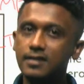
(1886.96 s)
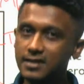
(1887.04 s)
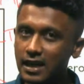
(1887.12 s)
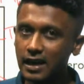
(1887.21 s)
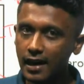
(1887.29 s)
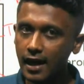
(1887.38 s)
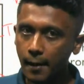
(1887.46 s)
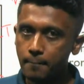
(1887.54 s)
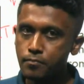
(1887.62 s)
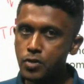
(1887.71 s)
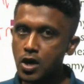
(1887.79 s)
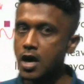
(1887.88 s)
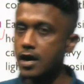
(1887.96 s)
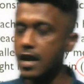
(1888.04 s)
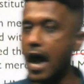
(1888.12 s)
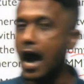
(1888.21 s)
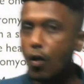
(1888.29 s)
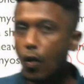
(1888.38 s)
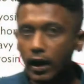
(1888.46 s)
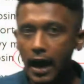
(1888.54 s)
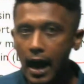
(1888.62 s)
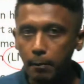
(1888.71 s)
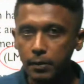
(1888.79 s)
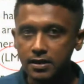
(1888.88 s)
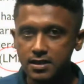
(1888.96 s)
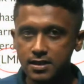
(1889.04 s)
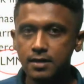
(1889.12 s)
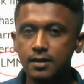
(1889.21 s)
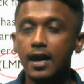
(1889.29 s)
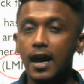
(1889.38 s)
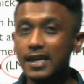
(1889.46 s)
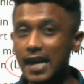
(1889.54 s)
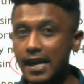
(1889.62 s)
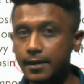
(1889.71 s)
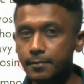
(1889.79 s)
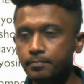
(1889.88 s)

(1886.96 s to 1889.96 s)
it clear? Now what happens? Again,